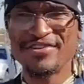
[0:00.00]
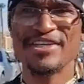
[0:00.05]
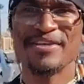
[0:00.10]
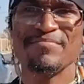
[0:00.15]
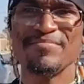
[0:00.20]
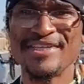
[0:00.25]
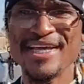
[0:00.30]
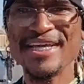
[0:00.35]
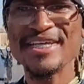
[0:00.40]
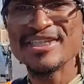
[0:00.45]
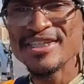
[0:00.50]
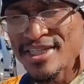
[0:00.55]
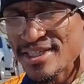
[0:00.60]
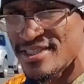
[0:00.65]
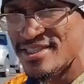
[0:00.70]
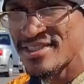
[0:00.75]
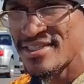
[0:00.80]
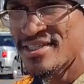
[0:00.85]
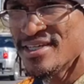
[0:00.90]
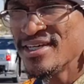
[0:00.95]
of
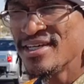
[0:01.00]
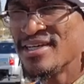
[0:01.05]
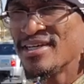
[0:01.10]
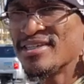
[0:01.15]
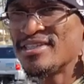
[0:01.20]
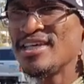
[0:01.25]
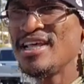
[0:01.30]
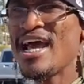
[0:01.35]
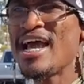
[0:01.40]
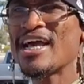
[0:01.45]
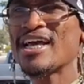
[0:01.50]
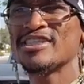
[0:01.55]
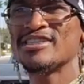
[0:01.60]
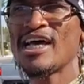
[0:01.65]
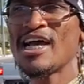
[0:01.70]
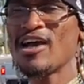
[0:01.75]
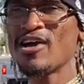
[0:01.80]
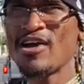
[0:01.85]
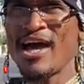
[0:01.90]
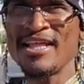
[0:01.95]
temptations. See that?
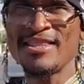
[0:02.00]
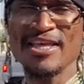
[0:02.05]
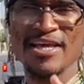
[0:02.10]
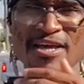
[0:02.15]
Because I, I